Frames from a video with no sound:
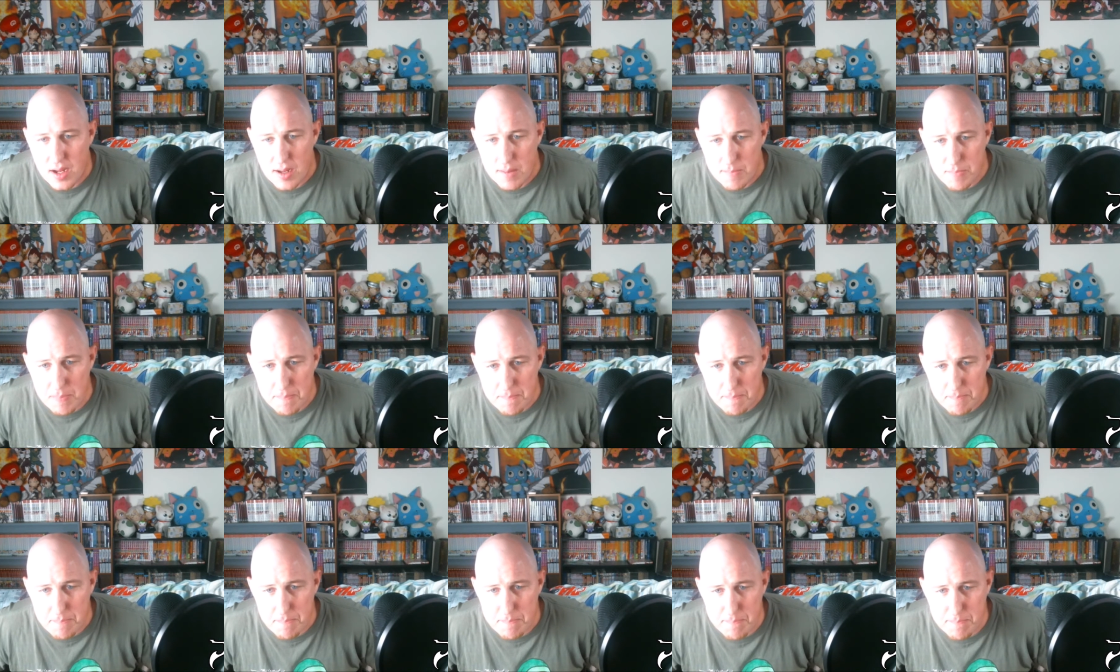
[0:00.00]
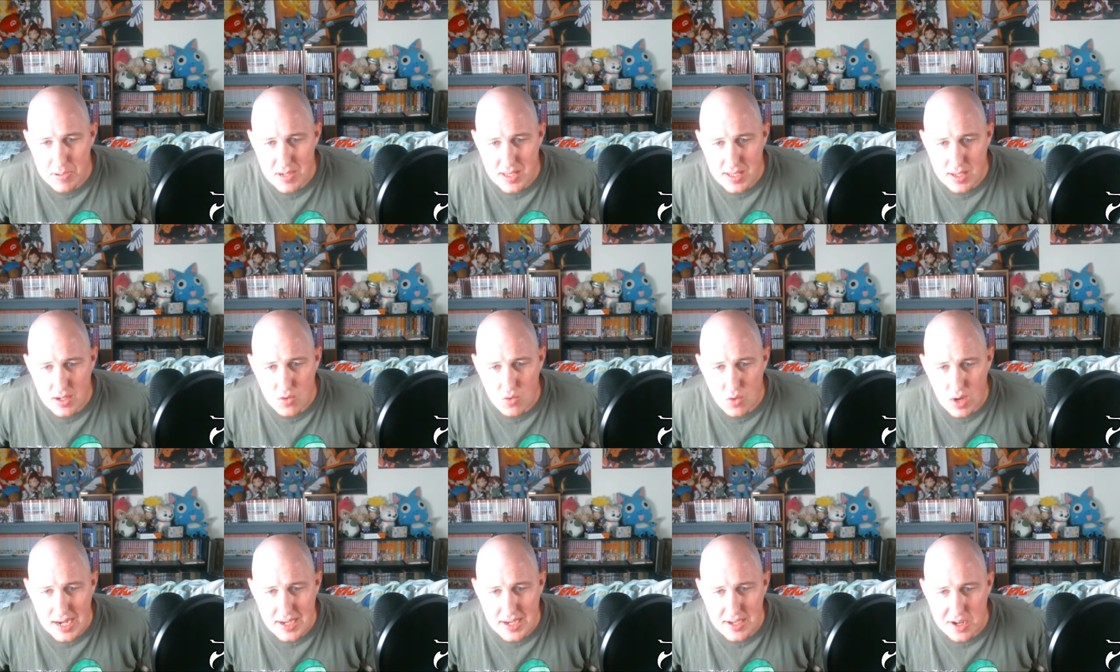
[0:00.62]
But, but,
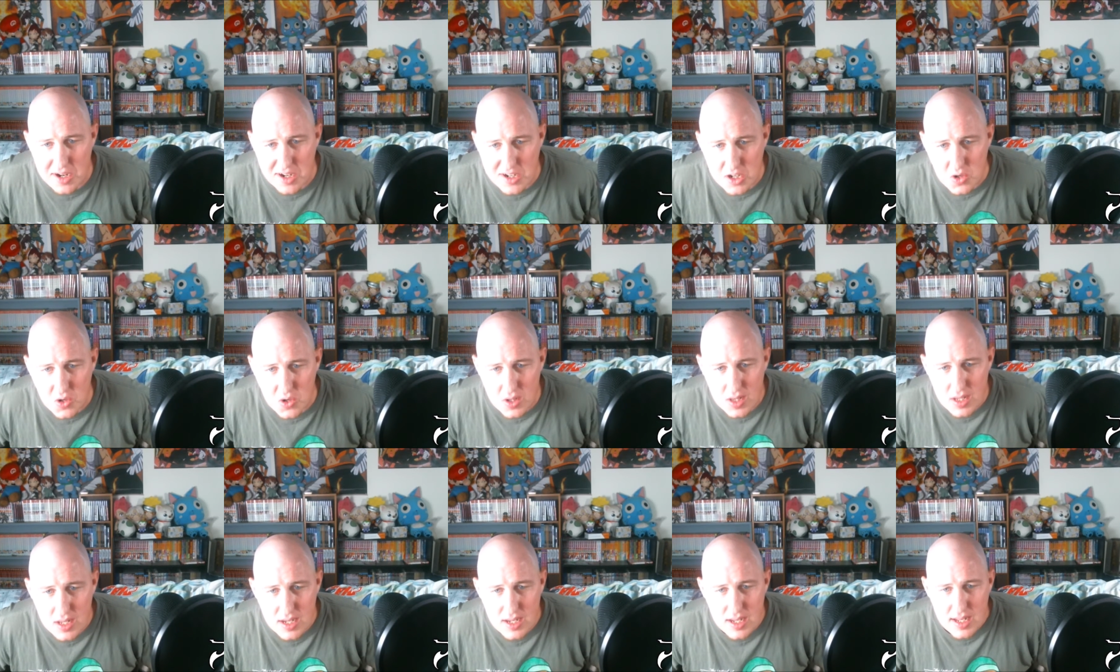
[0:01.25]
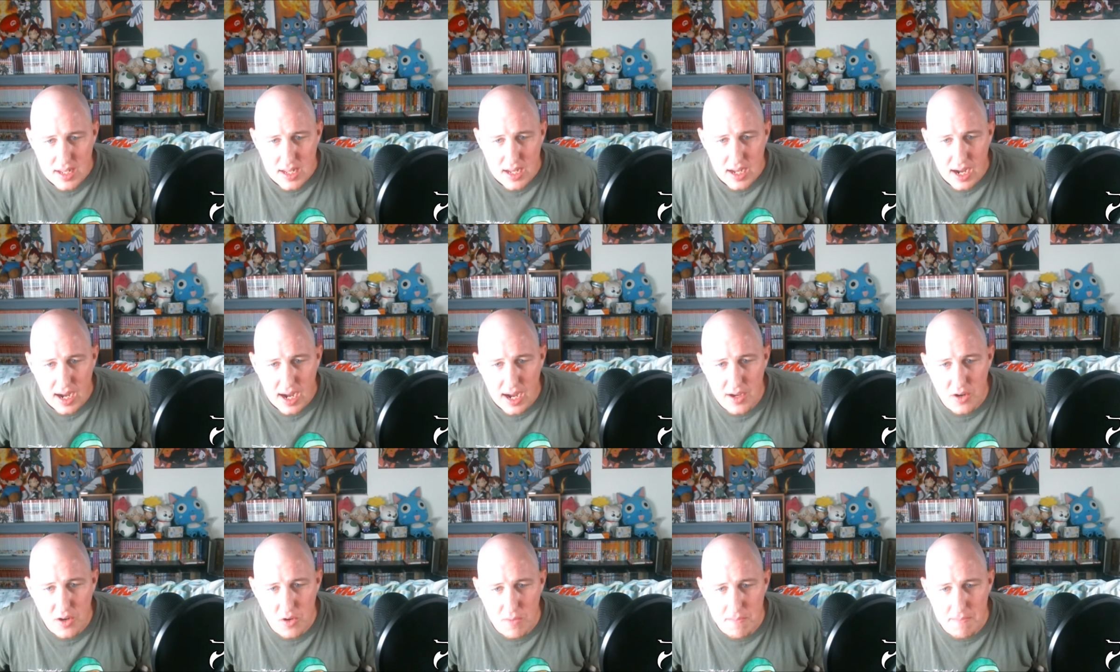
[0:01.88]
Grand Uncle,
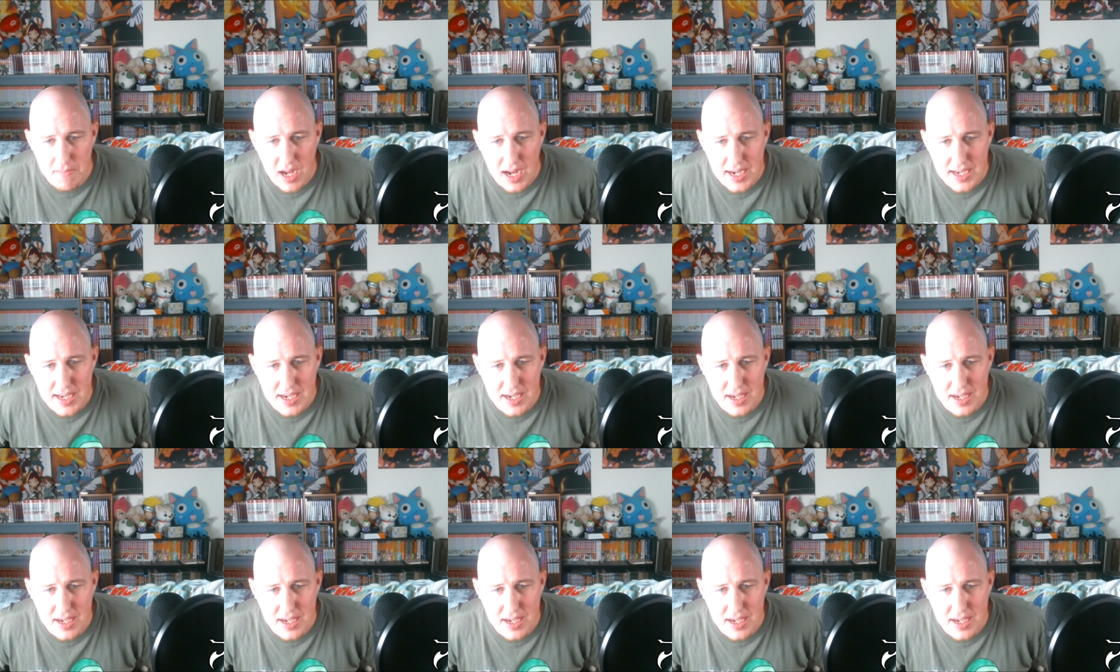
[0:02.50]
I don't mind